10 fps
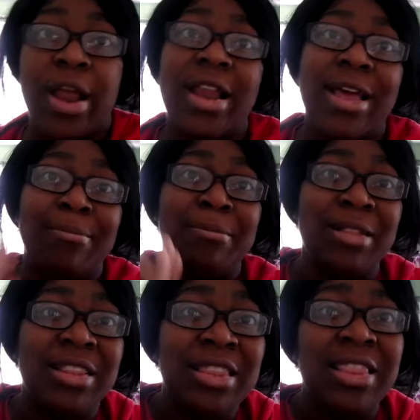And I
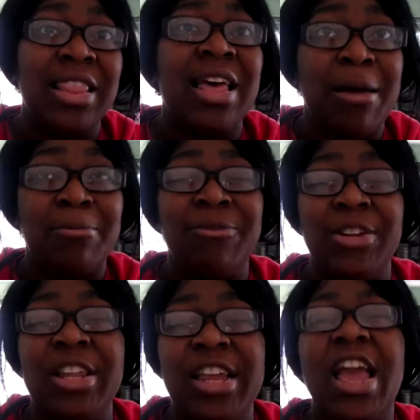
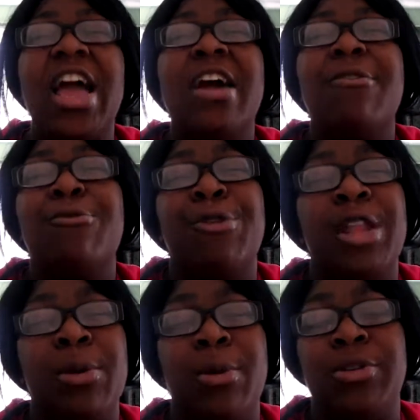really,
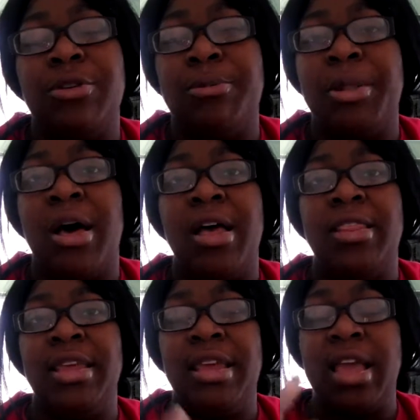really want to
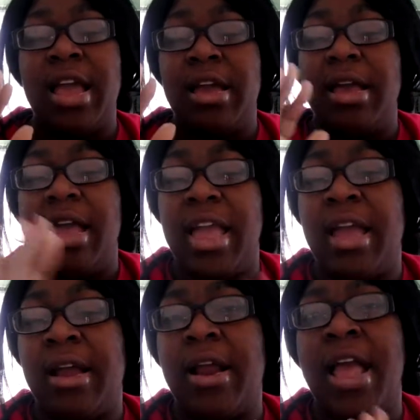applaud the
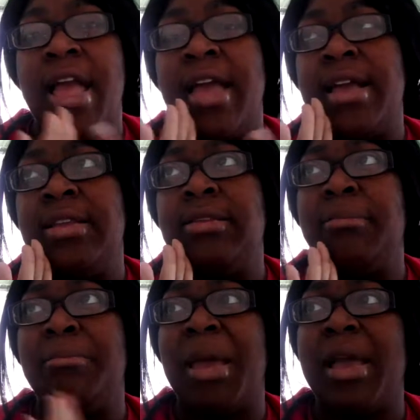hair and
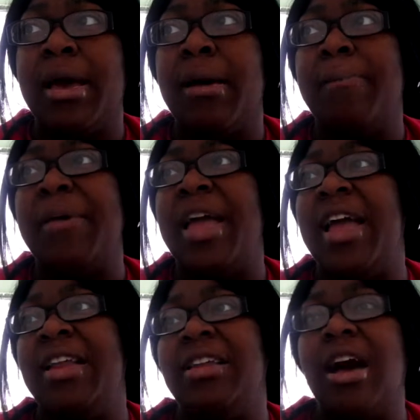makeup
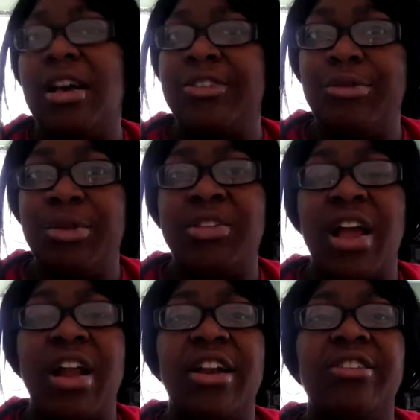and costume
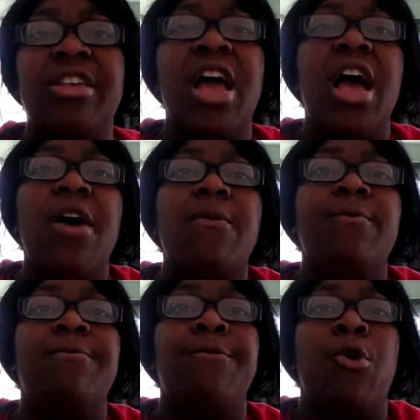designers
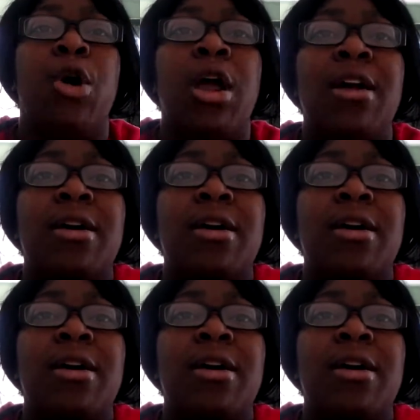for